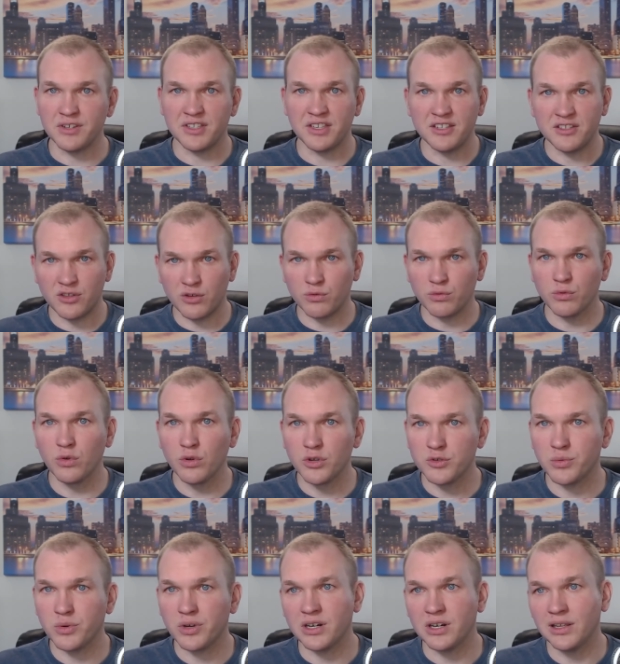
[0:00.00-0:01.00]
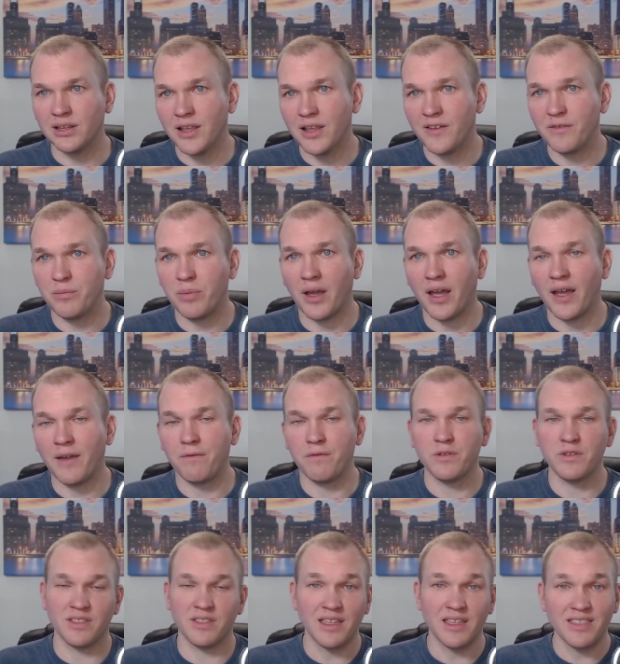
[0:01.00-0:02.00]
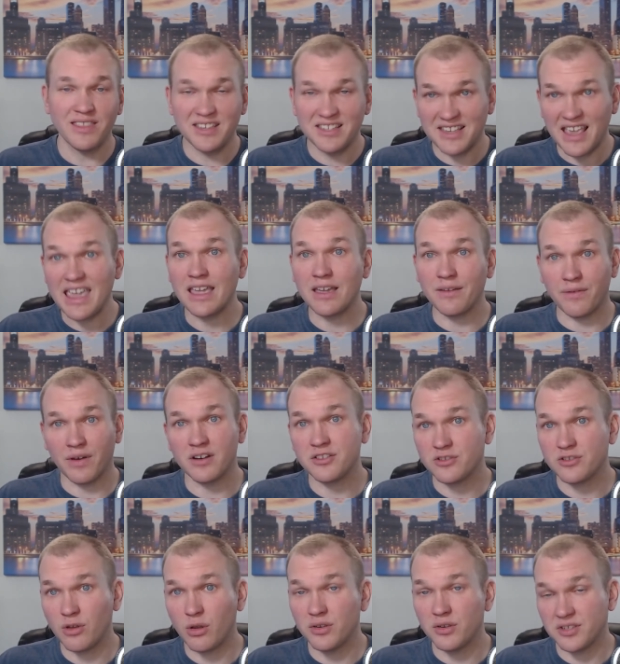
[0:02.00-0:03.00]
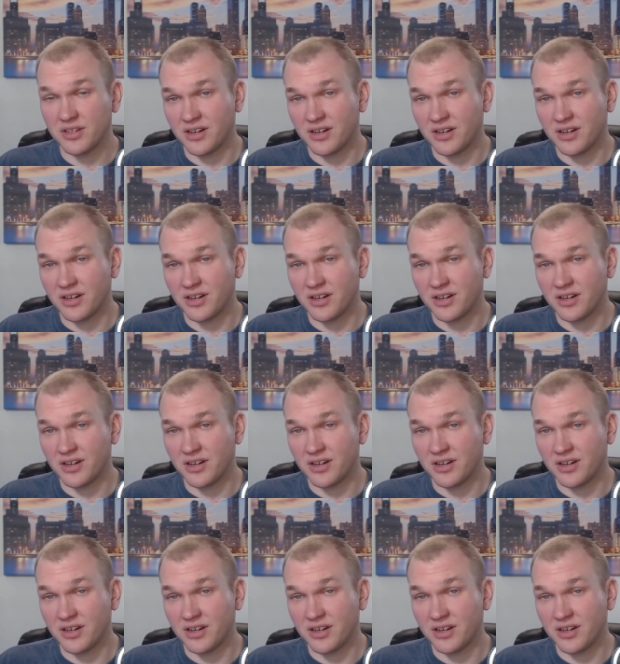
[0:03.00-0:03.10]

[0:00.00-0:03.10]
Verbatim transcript: These are the rules we're going to live by for the sake of our souls and our